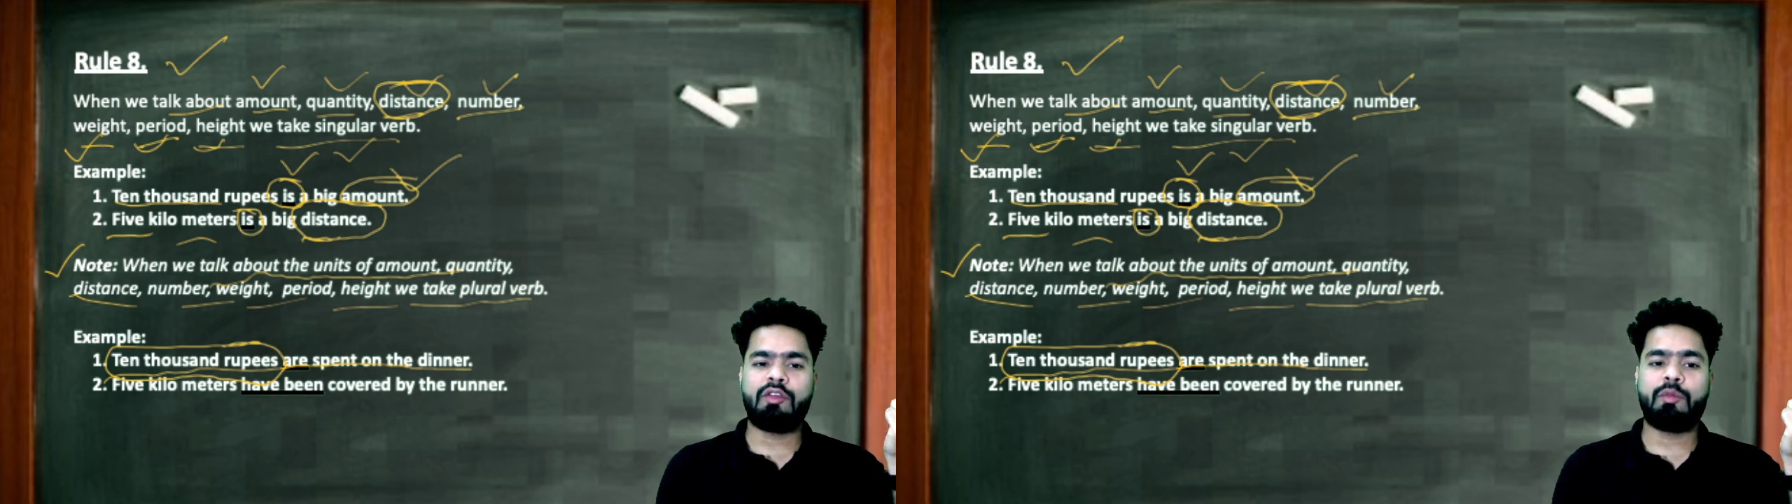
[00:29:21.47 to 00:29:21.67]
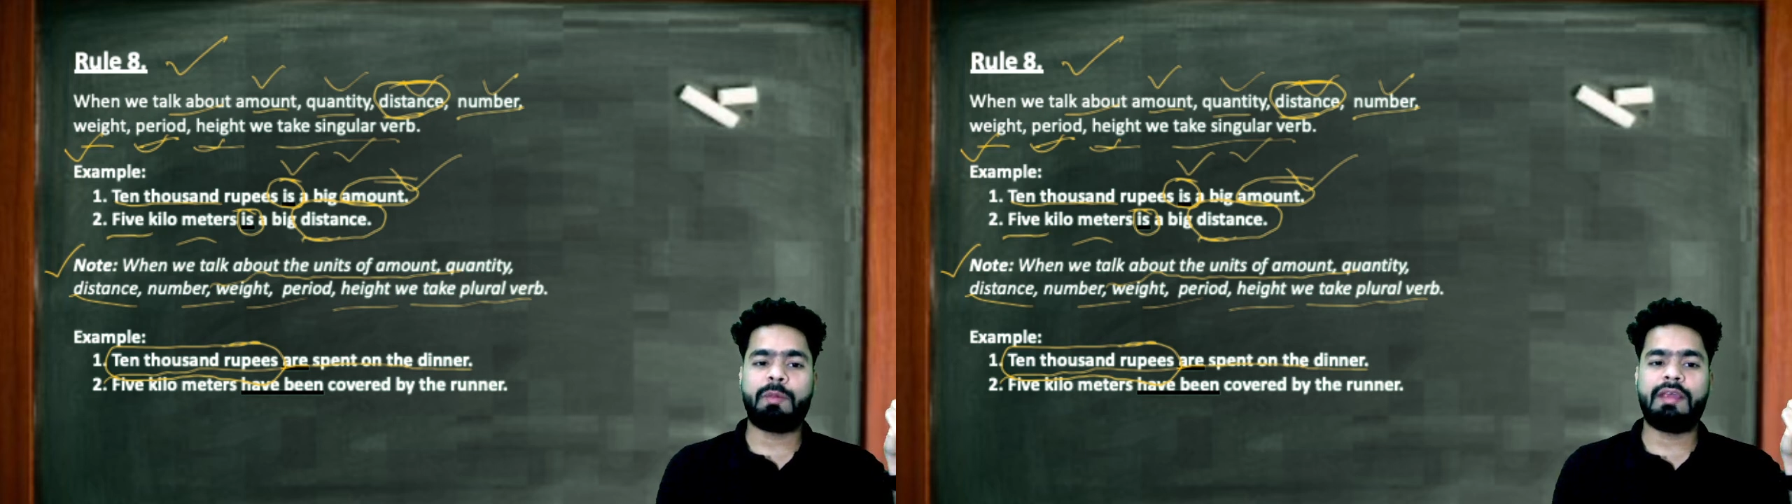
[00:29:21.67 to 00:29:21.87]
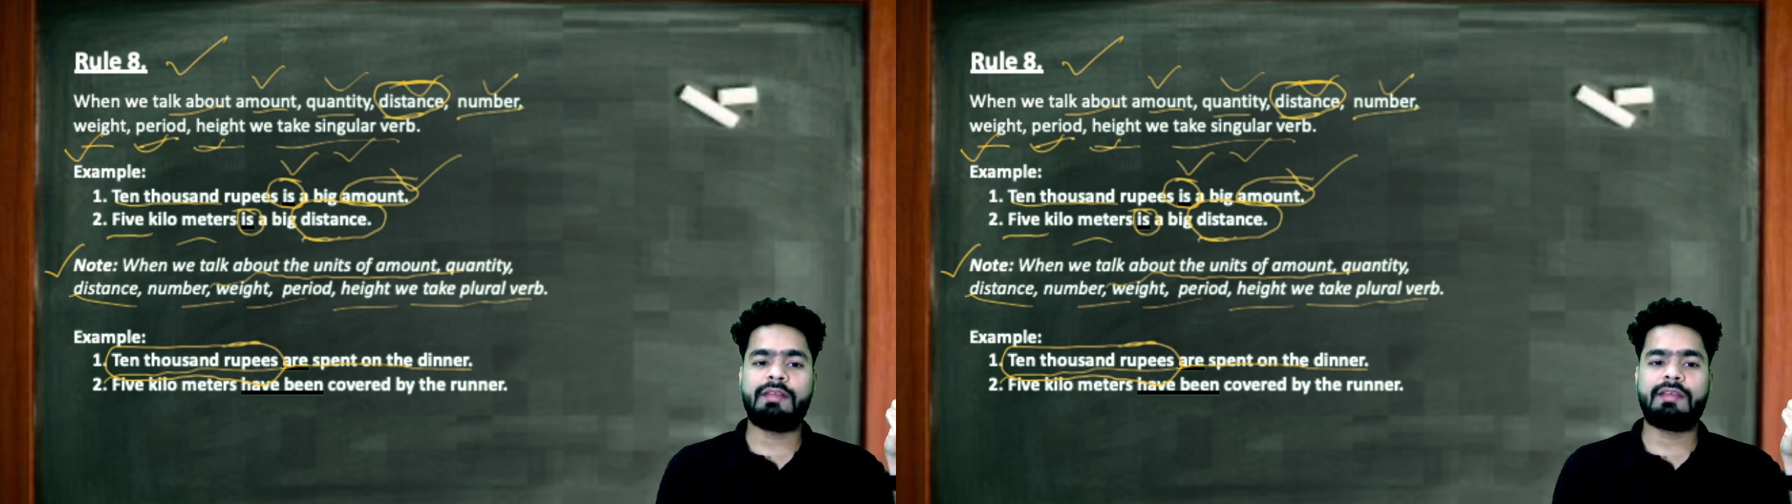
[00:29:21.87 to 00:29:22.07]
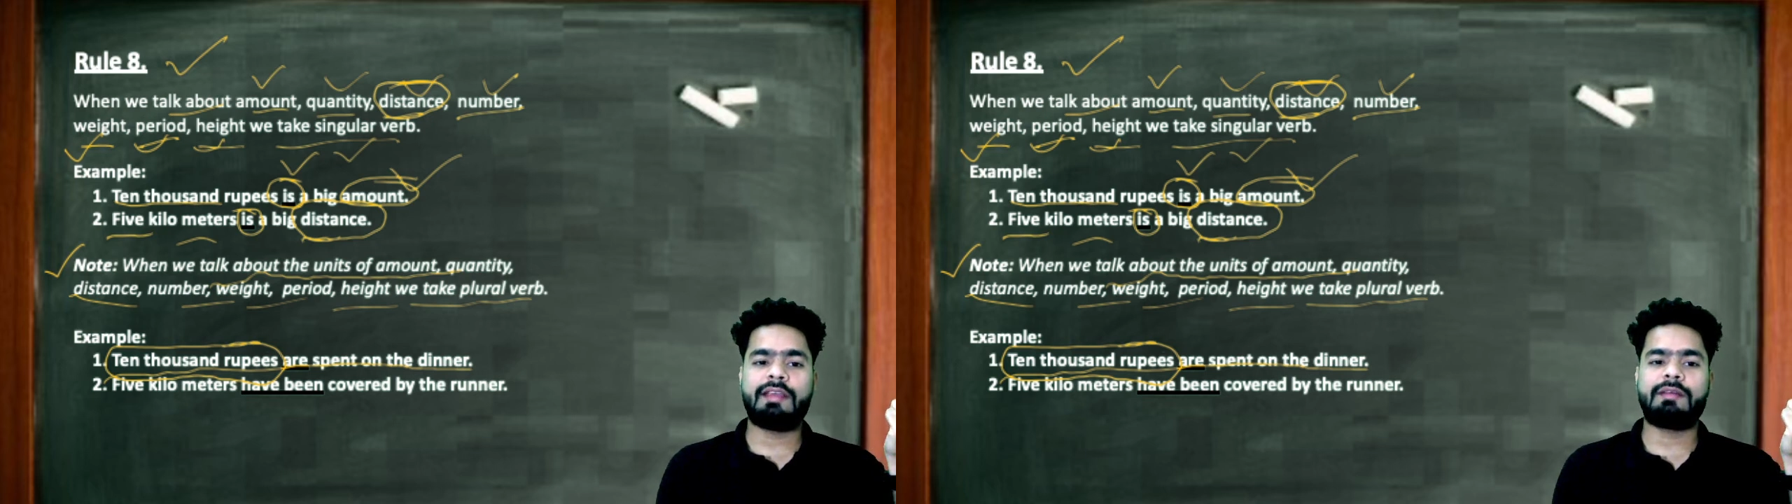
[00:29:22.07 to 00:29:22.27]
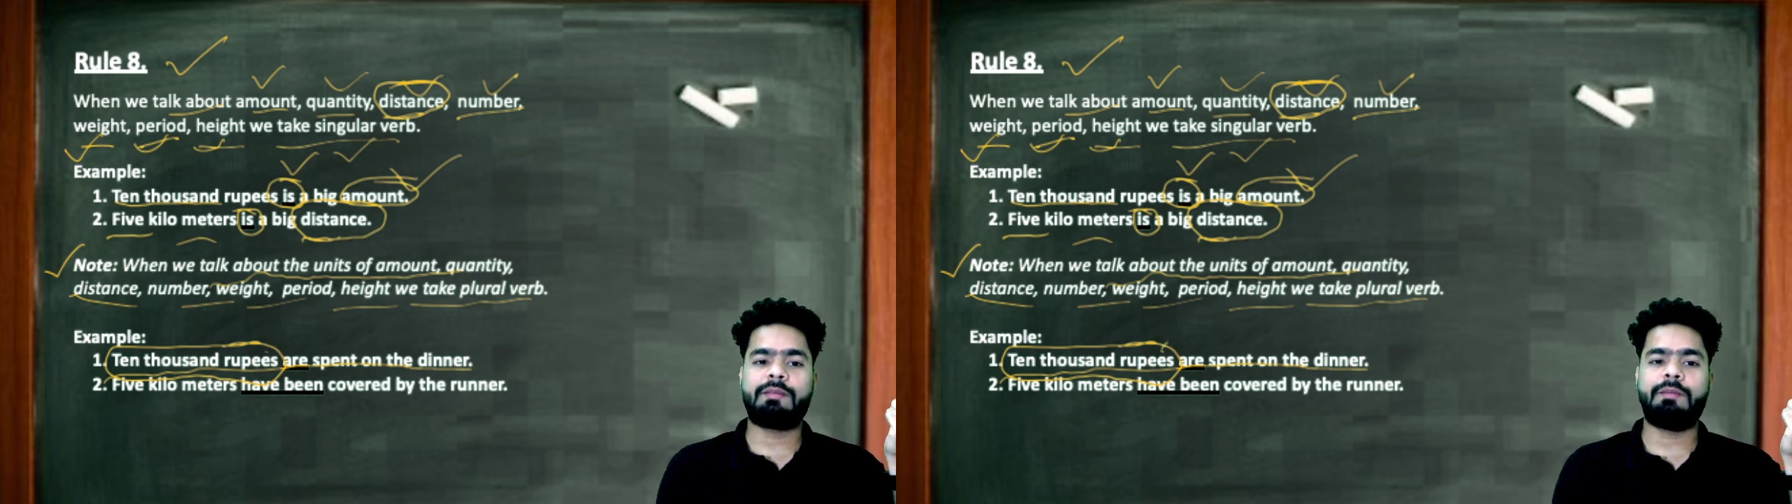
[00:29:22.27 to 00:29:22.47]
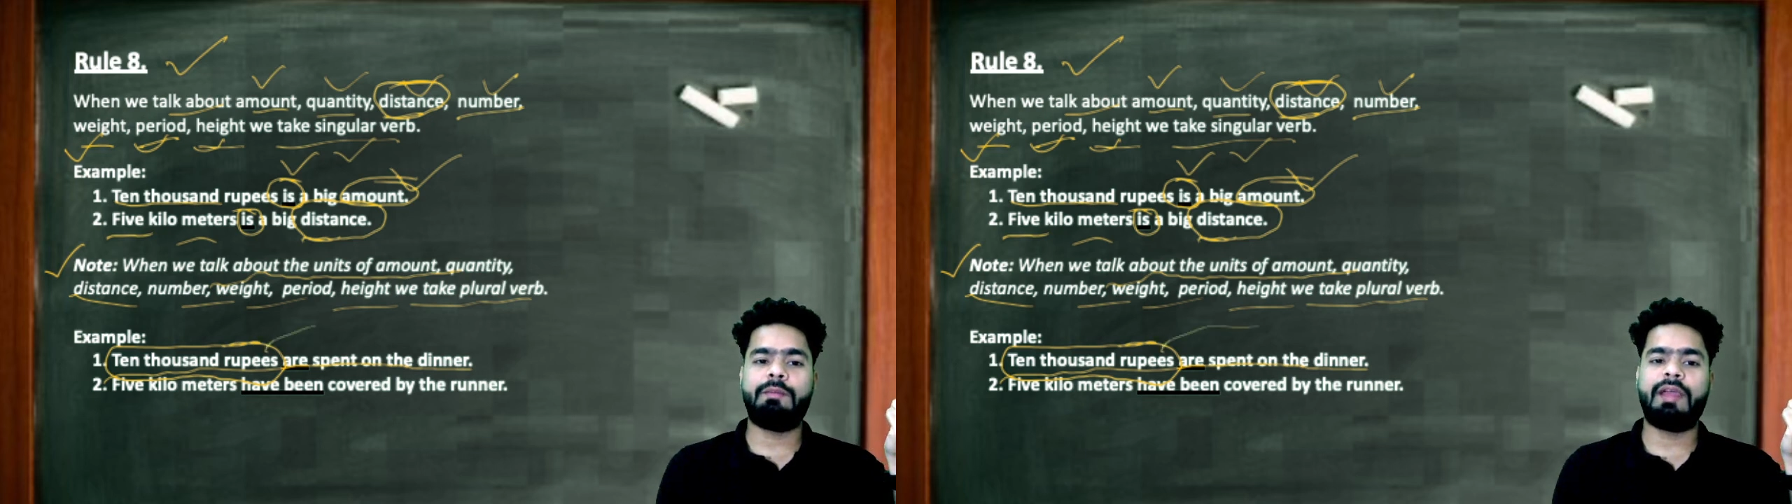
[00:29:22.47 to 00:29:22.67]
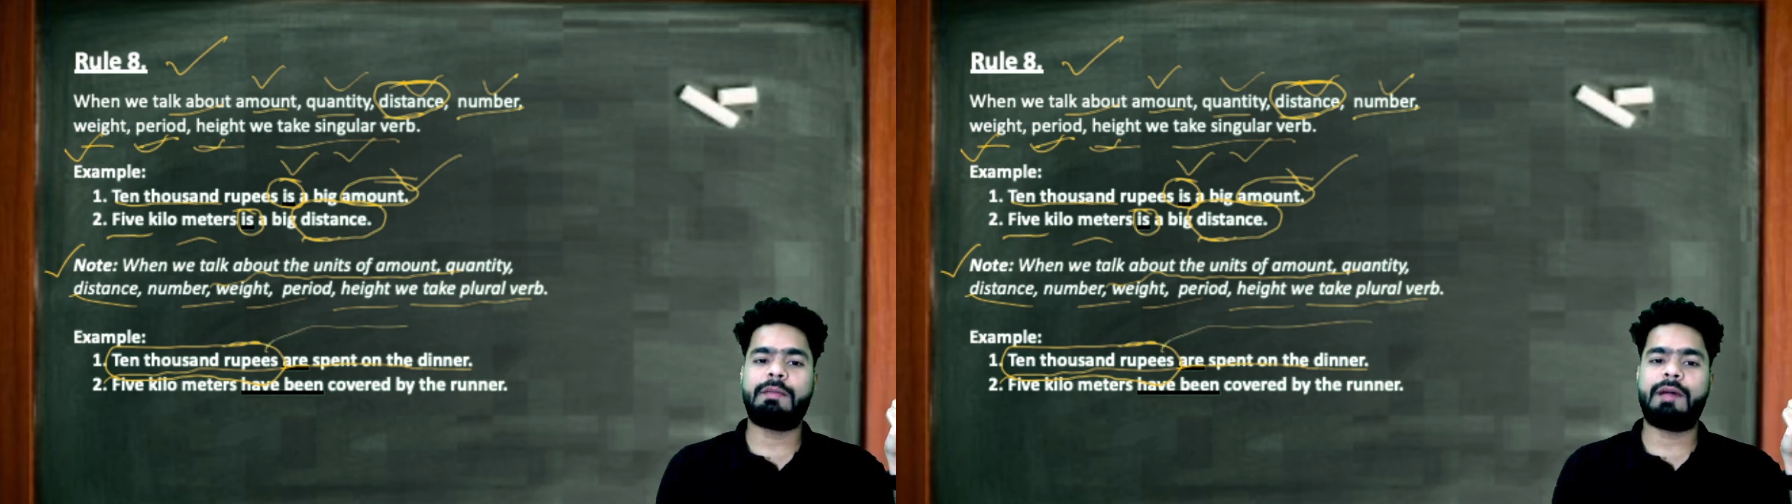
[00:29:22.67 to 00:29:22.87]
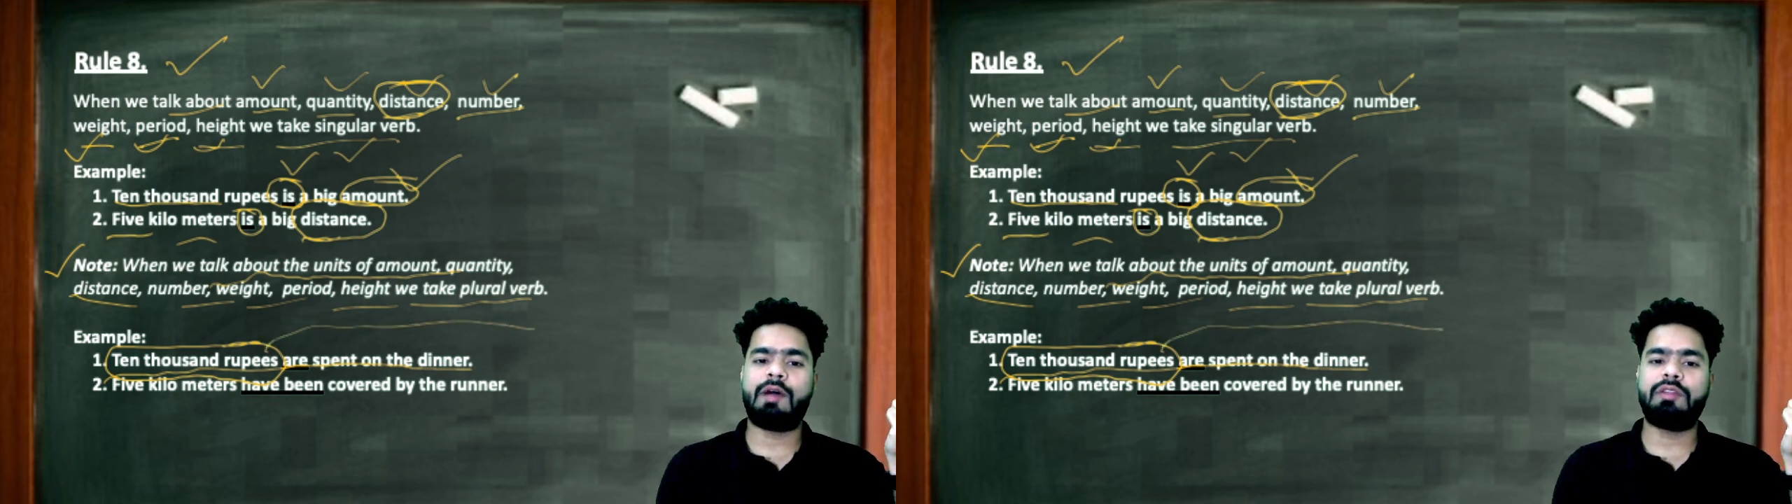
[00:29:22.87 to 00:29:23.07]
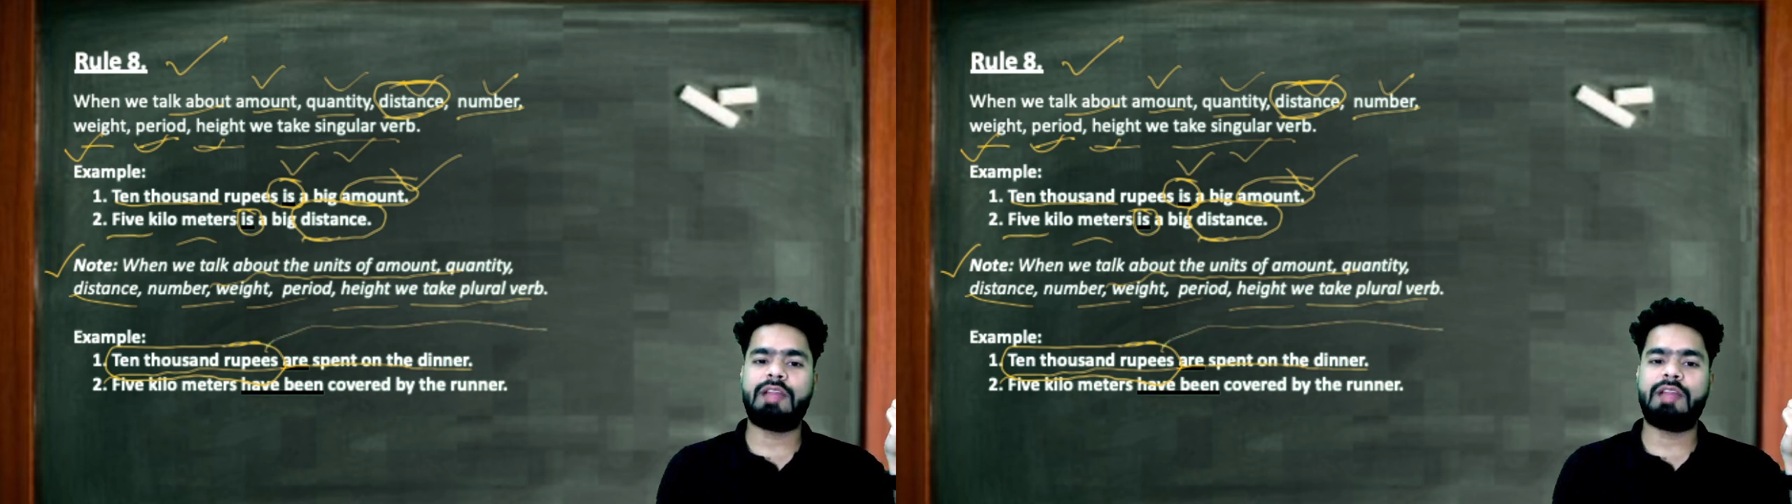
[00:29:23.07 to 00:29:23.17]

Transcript: rupees is a big amount,